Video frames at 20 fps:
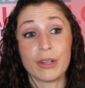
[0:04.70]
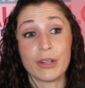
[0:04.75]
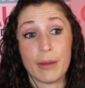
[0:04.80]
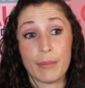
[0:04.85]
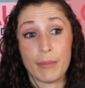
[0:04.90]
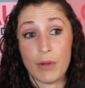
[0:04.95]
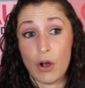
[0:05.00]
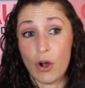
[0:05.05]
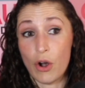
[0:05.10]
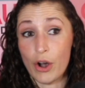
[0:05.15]

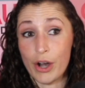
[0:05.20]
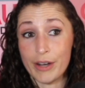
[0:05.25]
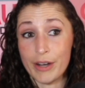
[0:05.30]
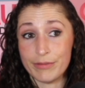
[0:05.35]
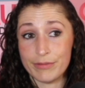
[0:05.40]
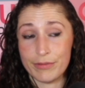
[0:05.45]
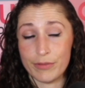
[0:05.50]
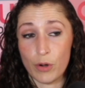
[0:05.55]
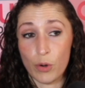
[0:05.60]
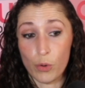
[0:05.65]
them
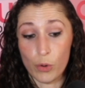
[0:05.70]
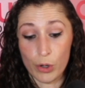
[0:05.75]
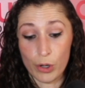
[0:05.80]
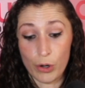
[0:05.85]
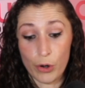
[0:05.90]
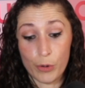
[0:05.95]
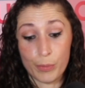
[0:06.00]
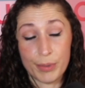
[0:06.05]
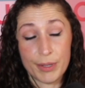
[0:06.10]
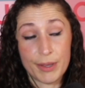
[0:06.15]
off or
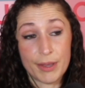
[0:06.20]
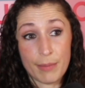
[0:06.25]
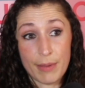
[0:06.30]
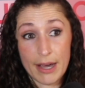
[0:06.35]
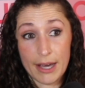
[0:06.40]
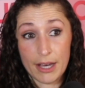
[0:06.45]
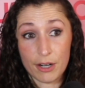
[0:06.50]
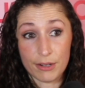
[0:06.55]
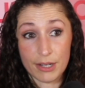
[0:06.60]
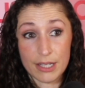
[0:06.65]
open the
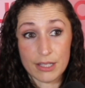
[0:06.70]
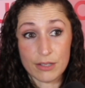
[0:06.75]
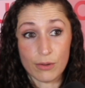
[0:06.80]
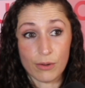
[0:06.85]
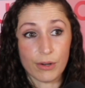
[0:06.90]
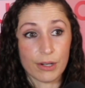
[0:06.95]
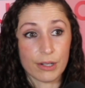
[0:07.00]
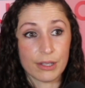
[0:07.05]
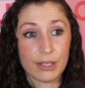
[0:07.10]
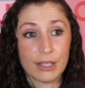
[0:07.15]
battery
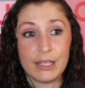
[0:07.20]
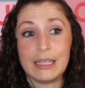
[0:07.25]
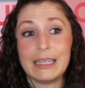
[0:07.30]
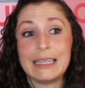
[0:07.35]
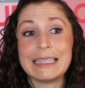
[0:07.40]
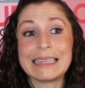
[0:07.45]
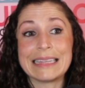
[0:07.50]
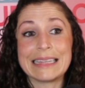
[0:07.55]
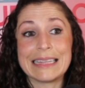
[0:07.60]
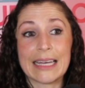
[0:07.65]
door,
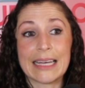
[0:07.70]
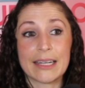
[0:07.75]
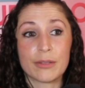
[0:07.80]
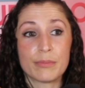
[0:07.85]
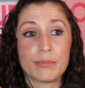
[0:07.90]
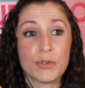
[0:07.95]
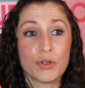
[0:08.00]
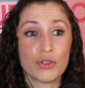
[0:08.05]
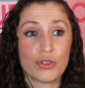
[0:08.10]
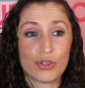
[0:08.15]
let
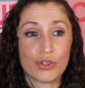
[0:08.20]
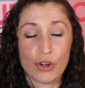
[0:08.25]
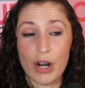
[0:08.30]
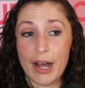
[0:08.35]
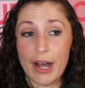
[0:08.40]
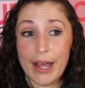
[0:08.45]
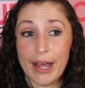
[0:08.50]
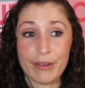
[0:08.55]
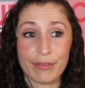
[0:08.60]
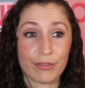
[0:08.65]
them
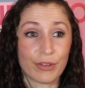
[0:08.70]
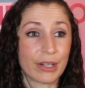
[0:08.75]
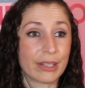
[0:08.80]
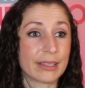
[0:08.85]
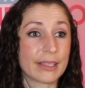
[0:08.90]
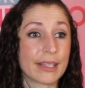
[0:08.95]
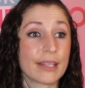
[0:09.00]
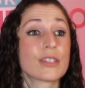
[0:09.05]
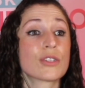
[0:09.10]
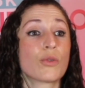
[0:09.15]
dry for at
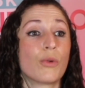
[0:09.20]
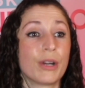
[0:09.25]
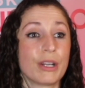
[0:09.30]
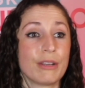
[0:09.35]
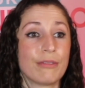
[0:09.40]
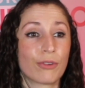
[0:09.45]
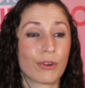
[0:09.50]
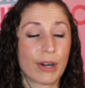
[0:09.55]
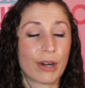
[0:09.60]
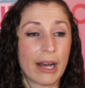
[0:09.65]
least
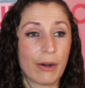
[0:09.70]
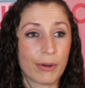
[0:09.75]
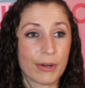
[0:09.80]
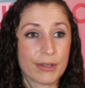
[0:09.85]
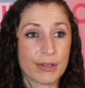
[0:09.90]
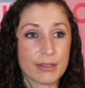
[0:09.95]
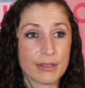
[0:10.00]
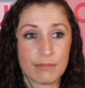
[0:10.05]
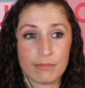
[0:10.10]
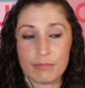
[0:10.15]
24
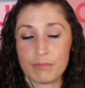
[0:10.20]
hours,